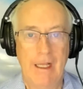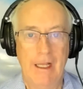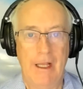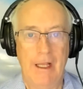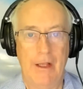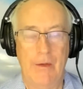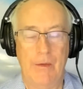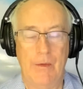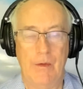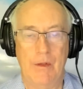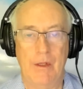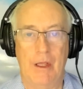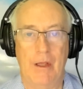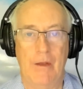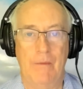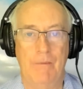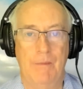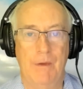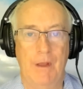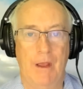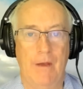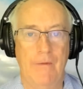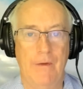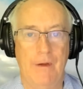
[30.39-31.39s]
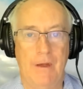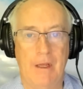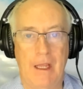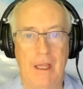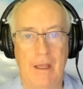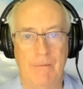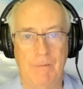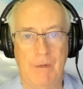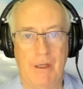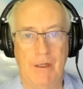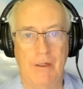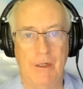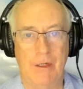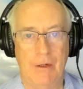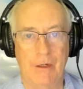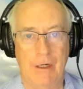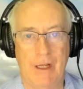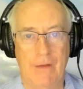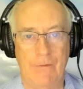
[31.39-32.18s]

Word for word: Uh, I, I, can't, I don't